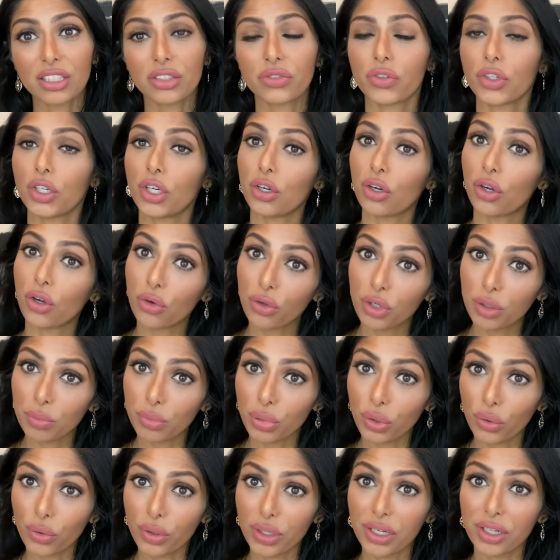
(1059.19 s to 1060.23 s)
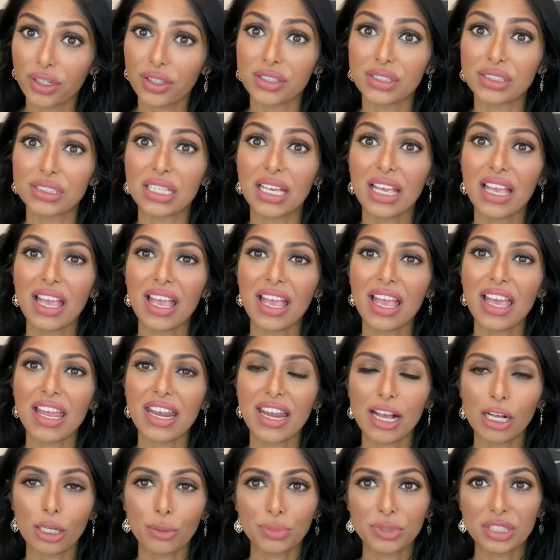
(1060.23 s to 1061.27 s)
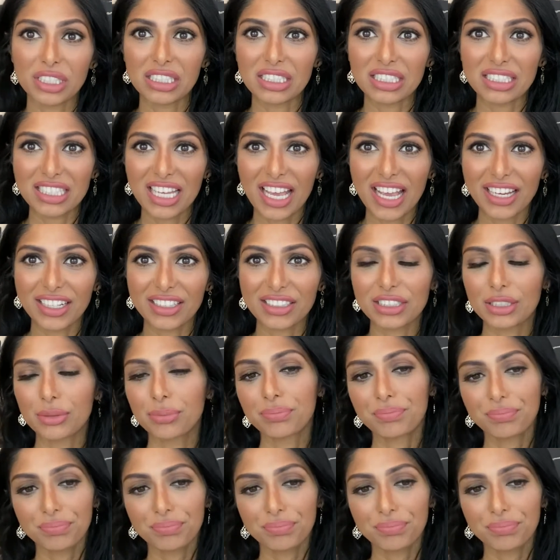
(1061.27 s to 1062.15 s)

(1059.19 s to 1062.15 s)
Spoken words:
for your own employers, and help to detect